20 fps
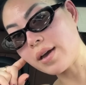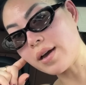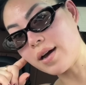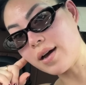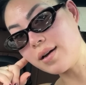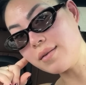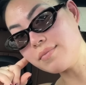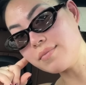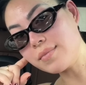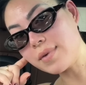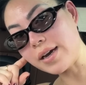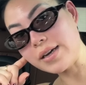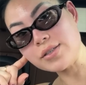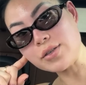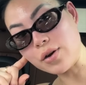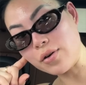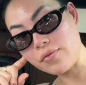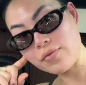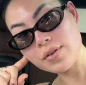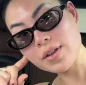up, I
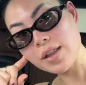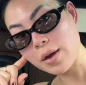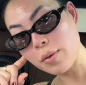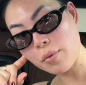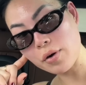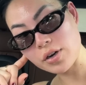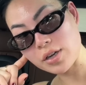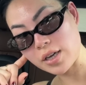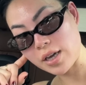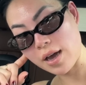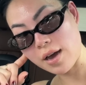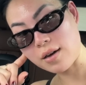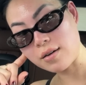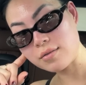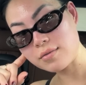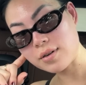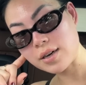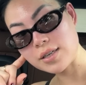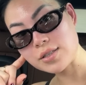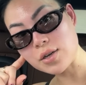don't feel like working
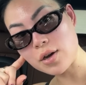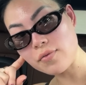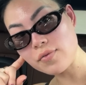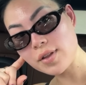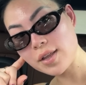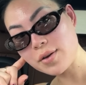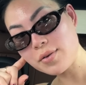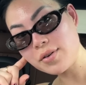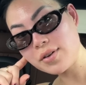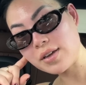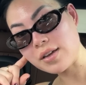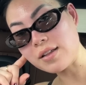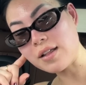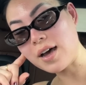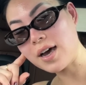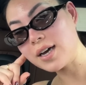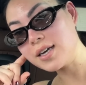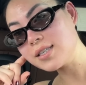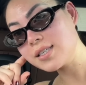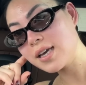out. I don't feel like going to
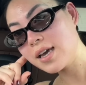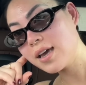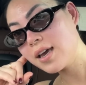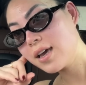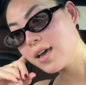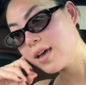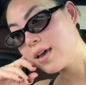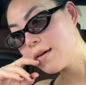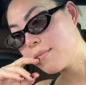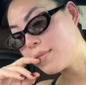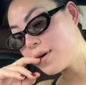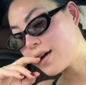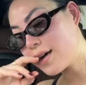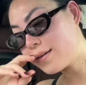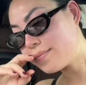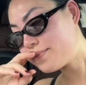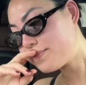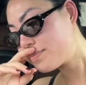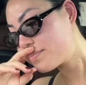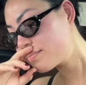class,
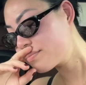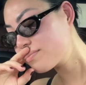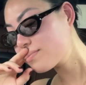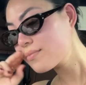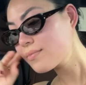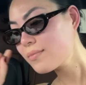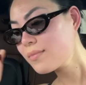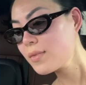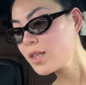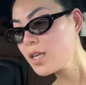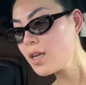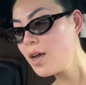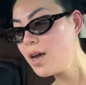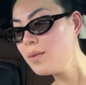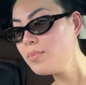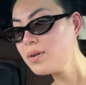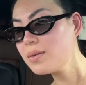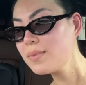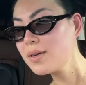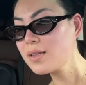but I
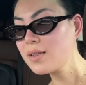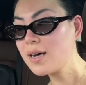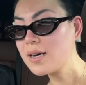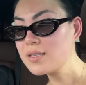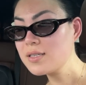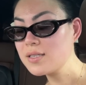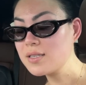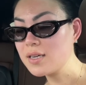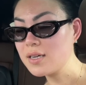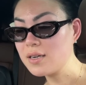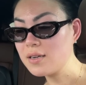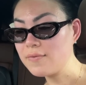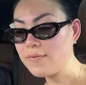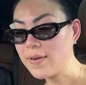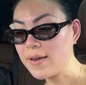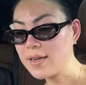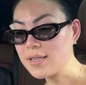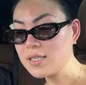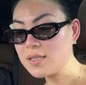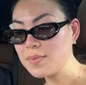book my classes in
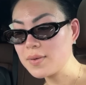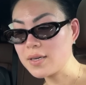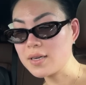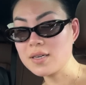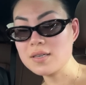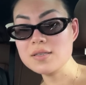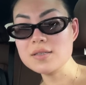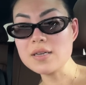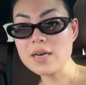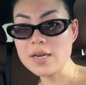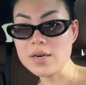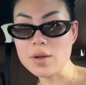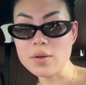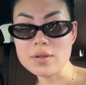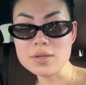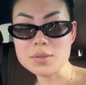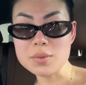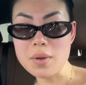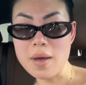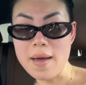advance because I know
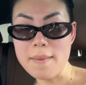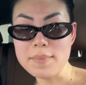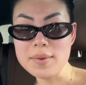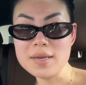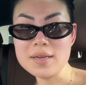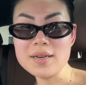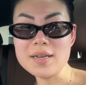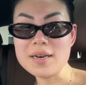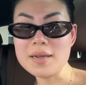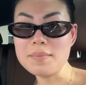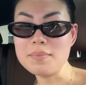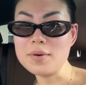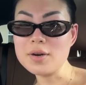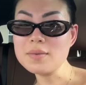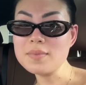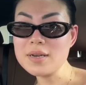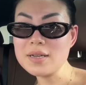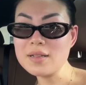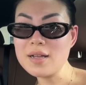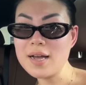this will happen, and I book
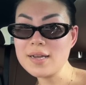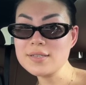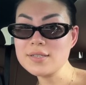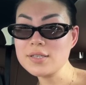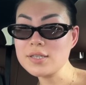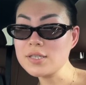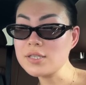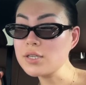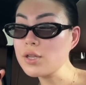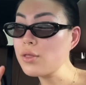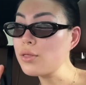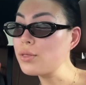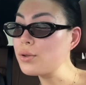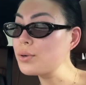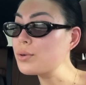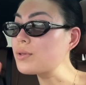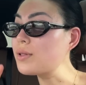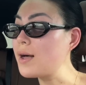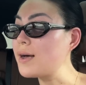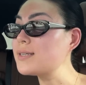my classes
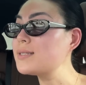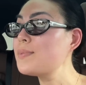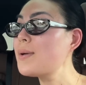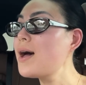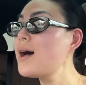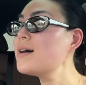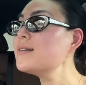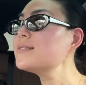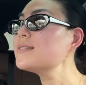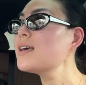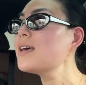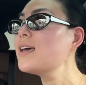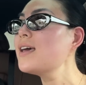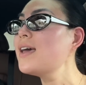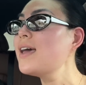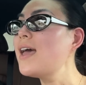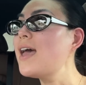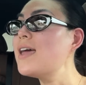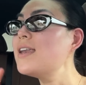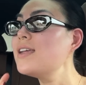through ClassPass.
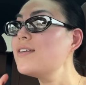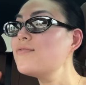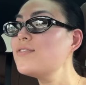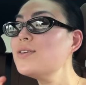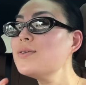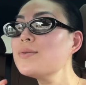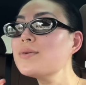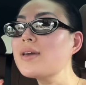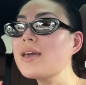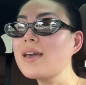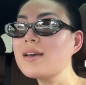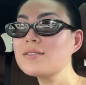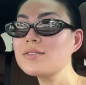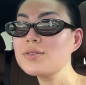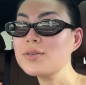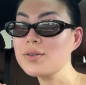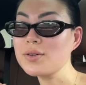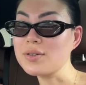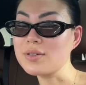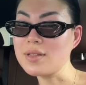And if you
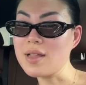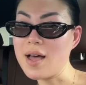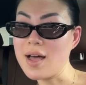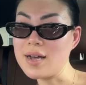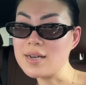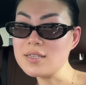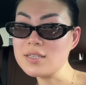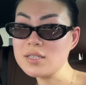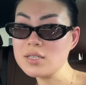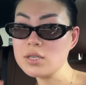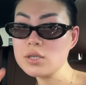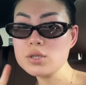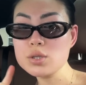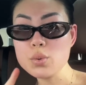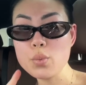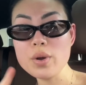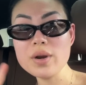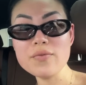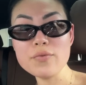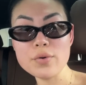cancel your class
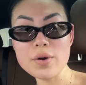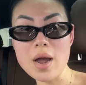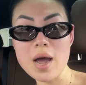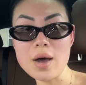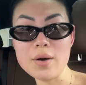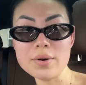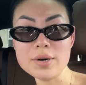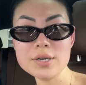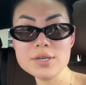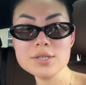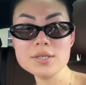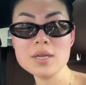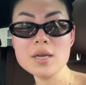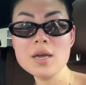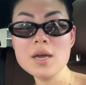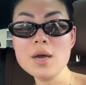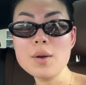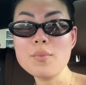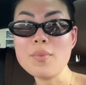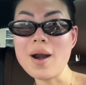24 hours
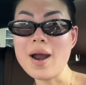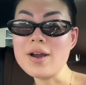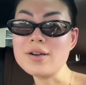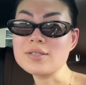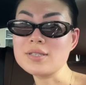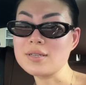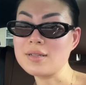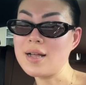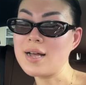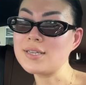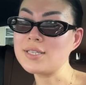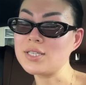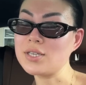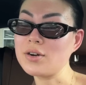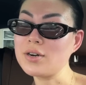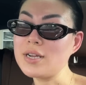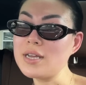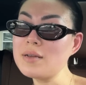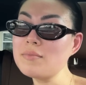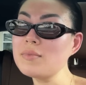prior to class
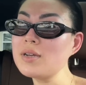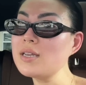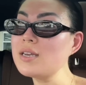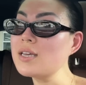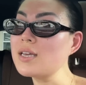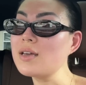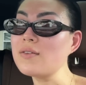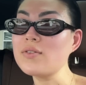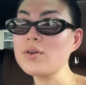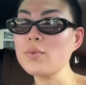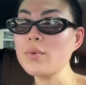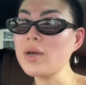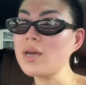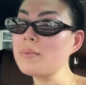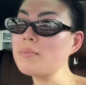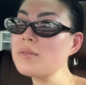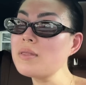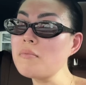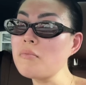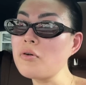starting, meaning if you wake
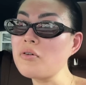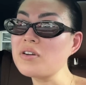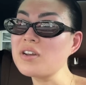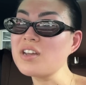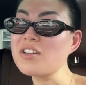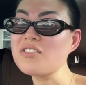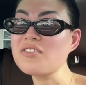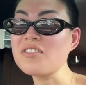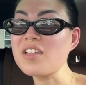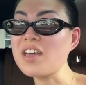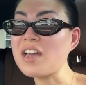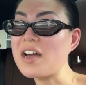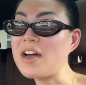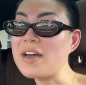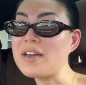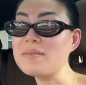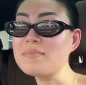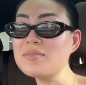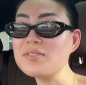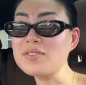up in the morning and you're like,
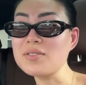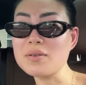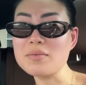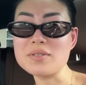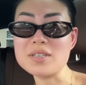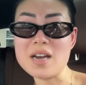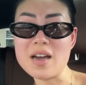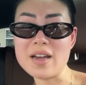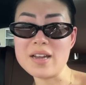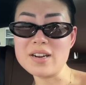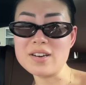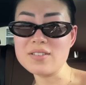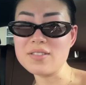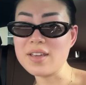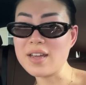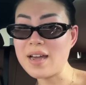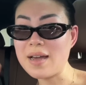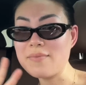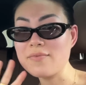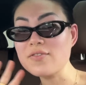I am so tired,
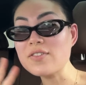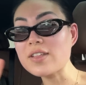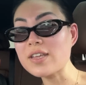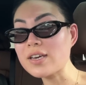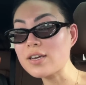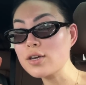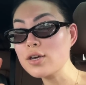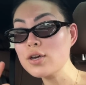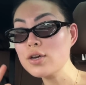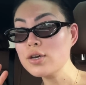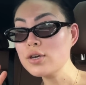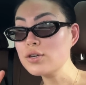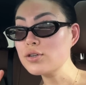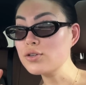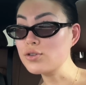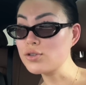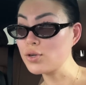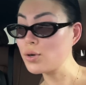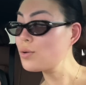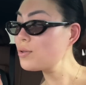like I'm feeling
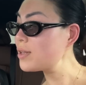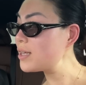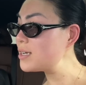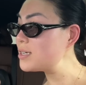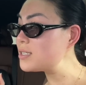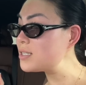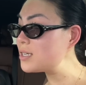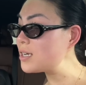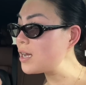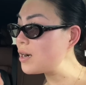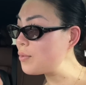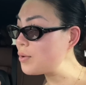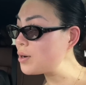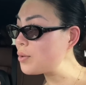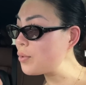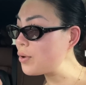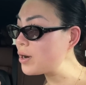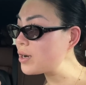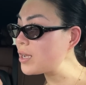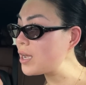so lazy, I don't want to
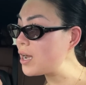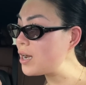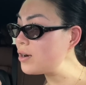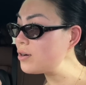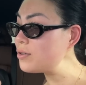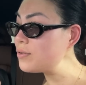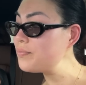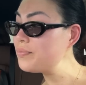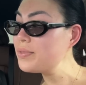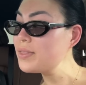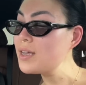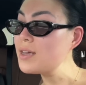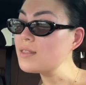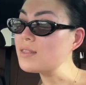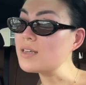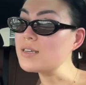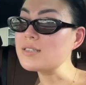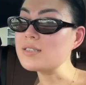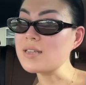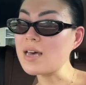work out,
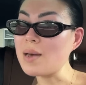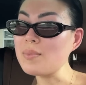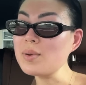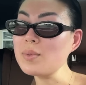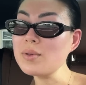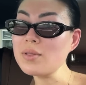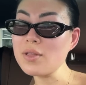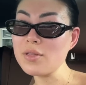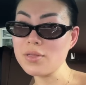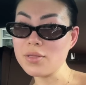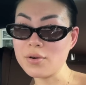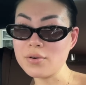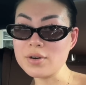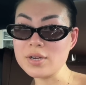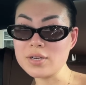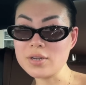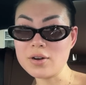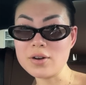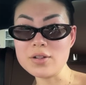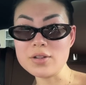they slap you with a
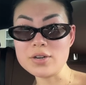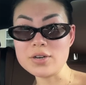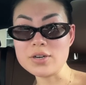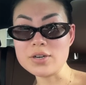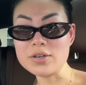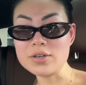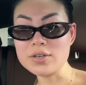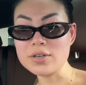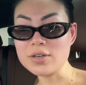$30